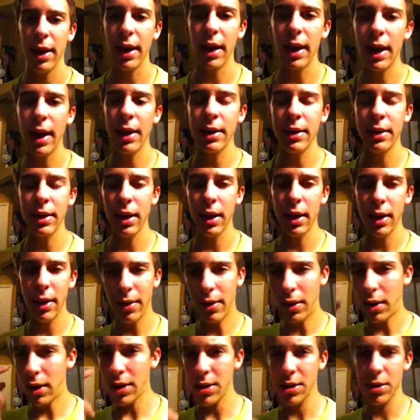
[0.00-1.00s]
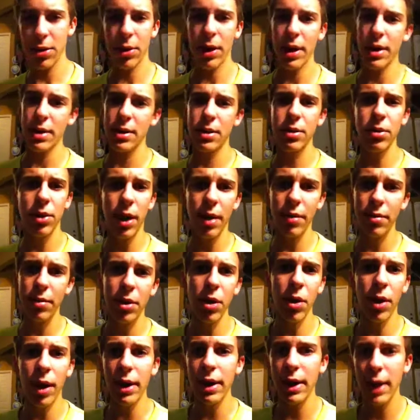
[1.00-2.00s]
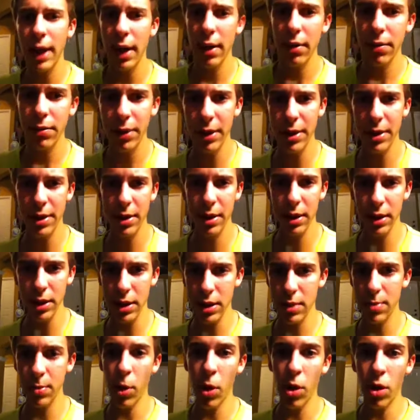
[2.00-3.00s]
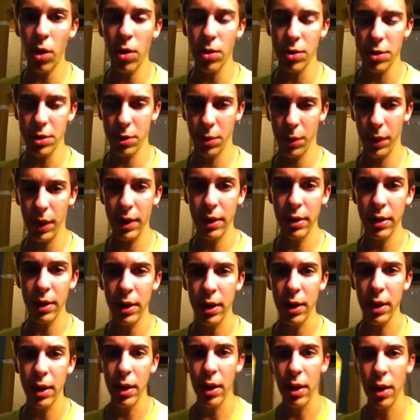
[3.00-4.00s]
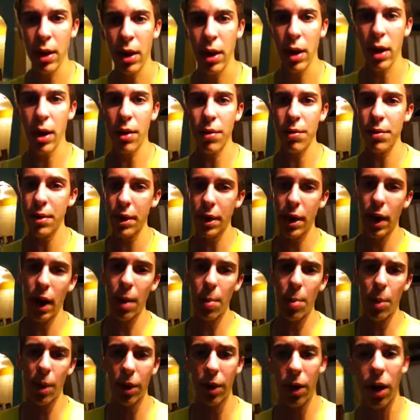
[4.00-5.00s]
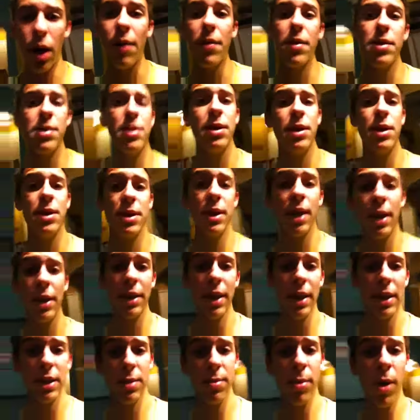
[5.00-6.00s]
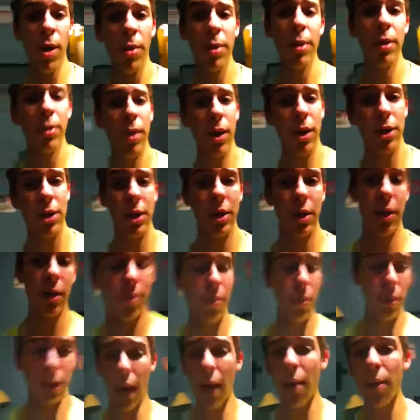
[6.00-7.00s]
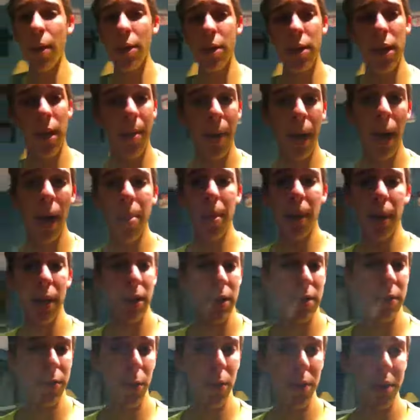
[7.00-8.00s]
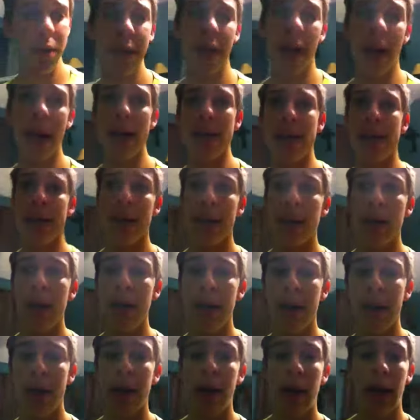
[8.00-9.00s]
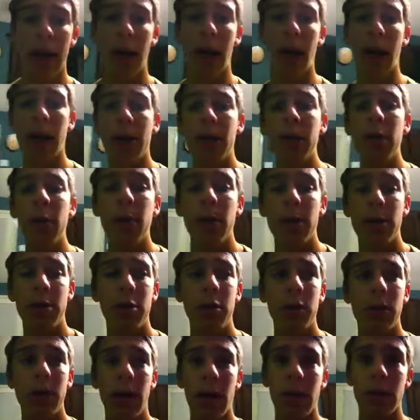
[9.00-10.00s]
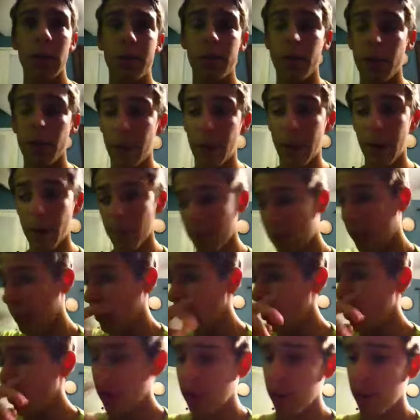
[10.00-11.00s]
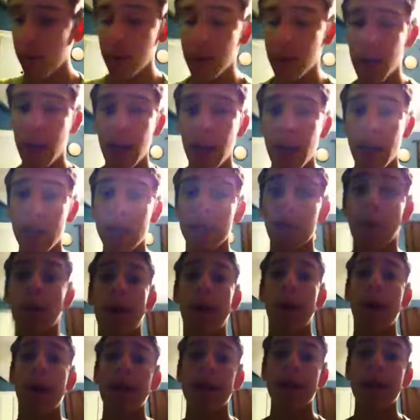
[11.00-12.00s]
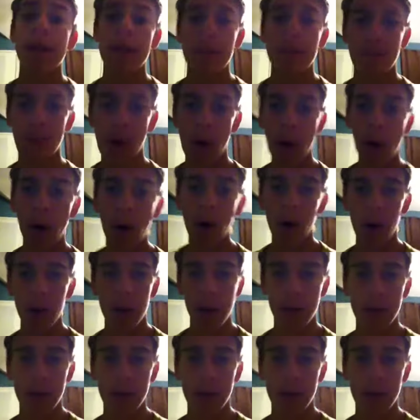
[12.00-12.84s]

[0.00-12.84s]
And also, I still have no idea how to fix the small screen of the iPod. Obviously, it's not that small when you watch it. When I watch it on my iPod, it's full size. I don't know about you guys, but my computer, it's freaking small.